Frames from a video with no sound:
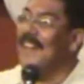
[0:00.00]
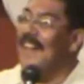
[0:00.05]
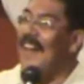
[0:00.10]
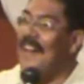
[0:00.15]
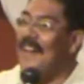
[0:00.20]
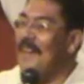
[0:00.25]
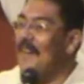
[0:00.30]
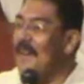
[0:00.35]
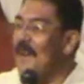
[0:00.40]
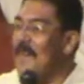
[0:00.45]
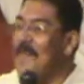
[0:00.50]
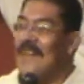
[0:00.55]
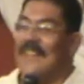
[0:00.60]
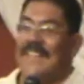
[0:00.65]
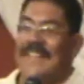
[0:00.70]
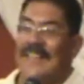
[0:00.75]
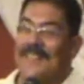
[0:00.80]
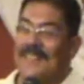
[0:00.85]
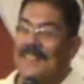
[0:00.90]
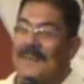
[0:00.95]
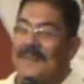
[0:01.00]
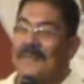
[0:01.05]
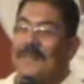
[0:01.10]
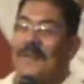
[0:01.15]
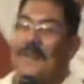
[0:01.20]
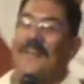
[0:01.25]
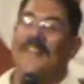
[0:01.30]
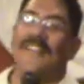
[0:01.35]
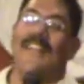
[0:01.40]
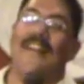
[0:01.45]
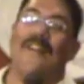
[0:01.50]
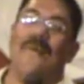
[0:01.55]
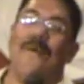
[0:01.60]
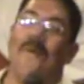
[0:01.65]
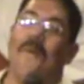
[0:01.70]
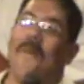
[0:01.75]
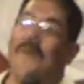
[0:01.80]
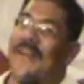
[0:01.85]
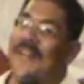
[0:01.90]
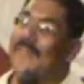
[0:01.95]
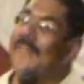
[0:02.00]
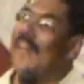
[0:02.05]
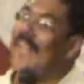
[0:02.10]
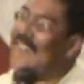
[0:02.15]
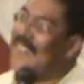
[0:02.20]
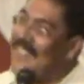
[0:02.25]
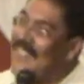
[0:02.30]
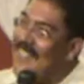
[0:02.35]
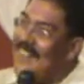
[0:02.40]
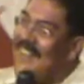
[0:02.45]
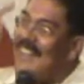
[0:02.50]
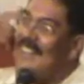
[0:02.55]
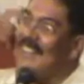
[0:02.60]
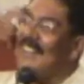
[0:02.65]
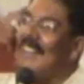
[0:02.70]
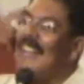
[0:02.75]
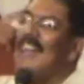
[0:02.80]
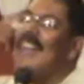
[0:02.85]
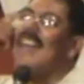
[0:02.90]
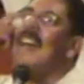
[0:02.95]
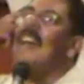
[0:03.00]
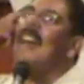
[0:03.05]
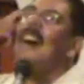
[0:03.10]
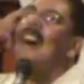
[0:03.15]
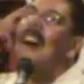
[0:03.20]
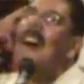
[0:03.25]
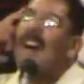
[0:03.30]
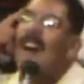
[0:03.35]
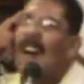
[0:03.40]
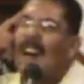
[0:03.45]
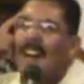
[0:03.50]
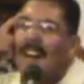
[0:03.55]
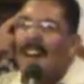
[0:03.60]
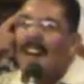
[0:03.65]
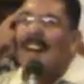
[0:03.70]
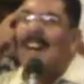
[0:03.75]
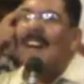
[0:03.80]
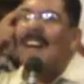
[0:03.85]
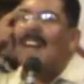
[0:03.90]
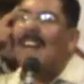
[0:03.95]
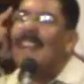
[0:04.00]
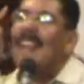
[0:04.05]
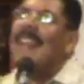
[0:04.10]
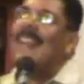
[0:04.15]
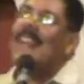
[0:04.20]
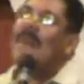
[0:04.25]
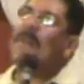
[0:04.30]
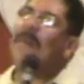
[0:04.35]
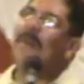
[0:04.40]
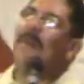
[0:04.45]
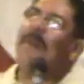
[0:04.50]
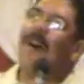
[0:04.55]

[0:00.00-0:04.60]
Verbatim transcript: I don't know how many times you're going to fall in that hole, but eventually you're going to say, huh, let me